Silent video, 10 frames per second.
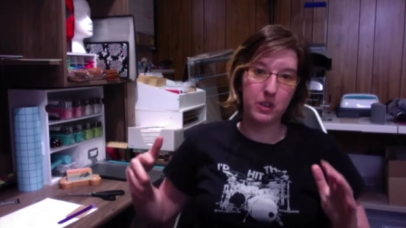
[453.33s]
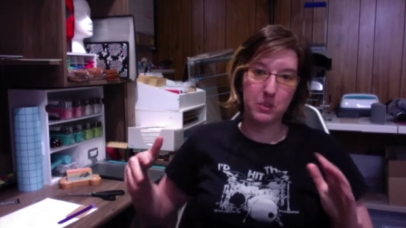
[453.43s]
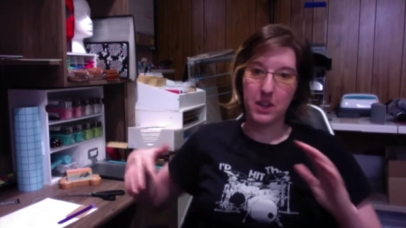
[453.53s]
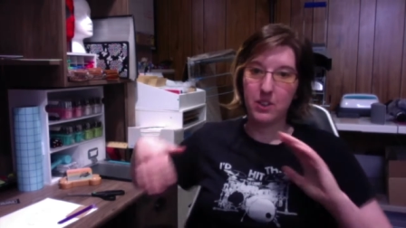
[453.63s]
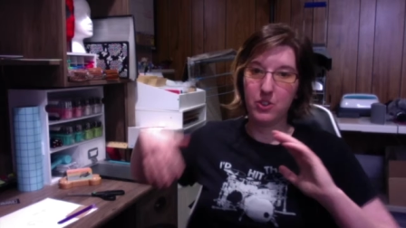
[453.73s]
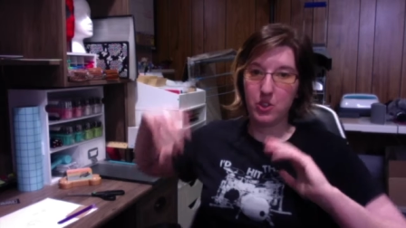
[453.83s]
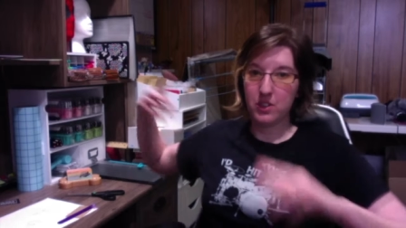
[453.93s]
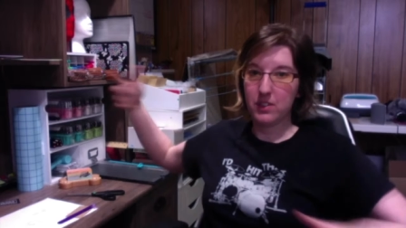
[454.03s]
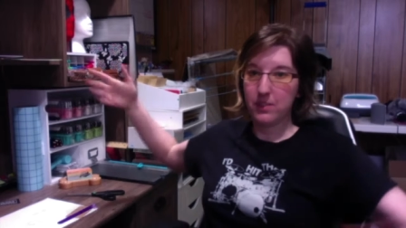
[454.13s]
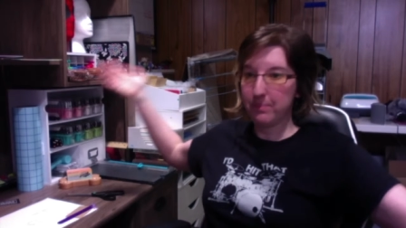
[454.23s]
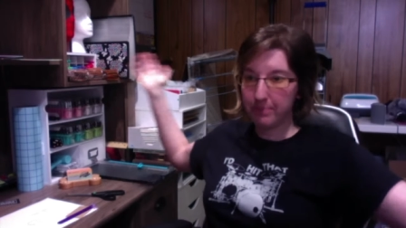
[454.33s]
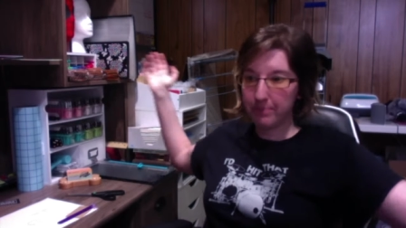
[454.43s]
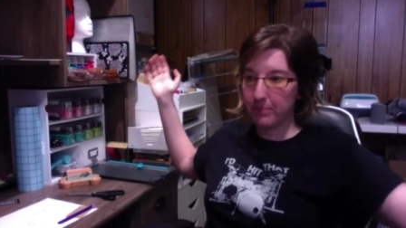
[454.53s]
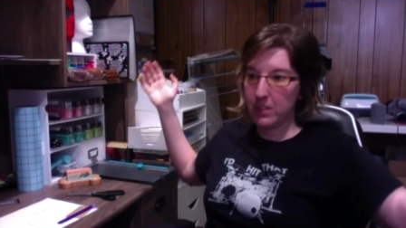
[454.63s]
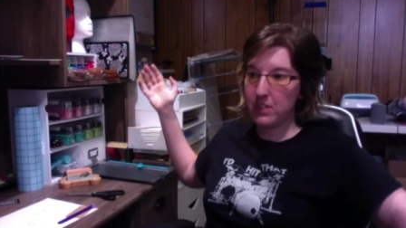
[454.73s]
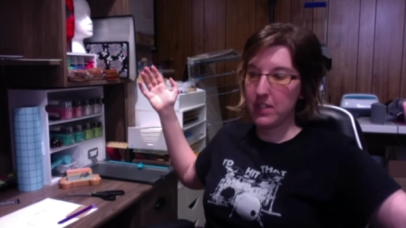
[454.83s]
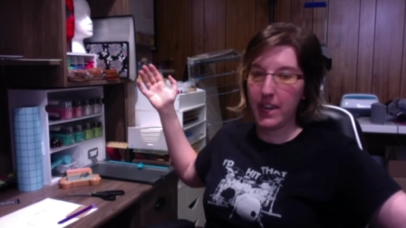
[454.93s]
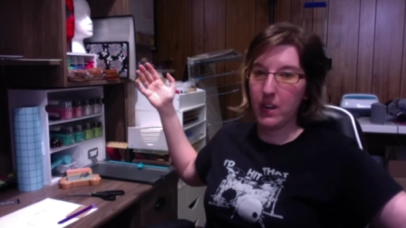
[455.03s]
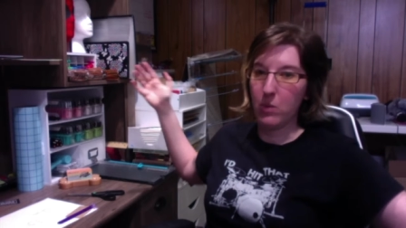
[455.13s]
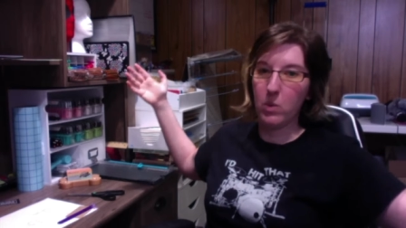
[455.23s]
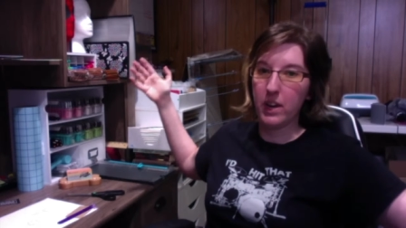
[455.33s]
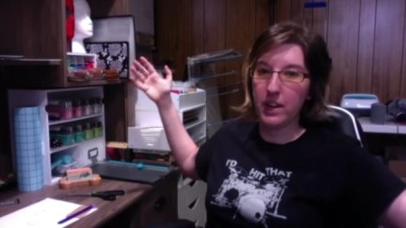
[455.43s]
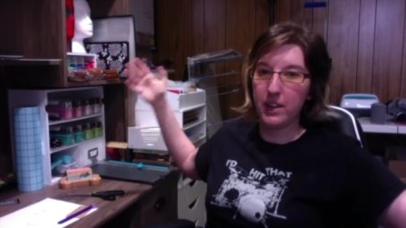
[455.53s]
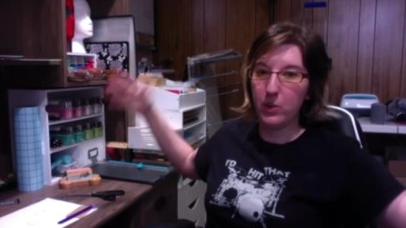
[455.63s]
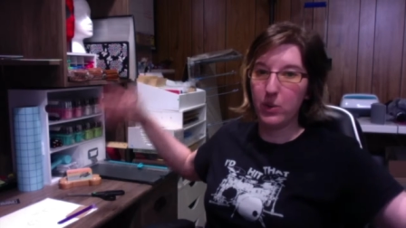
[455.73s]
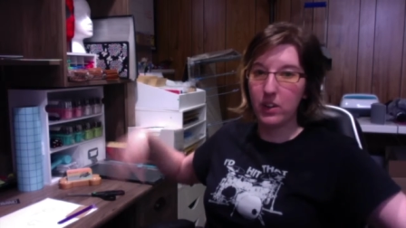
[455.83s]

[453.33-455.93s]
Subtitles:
I'm not just saying what I do,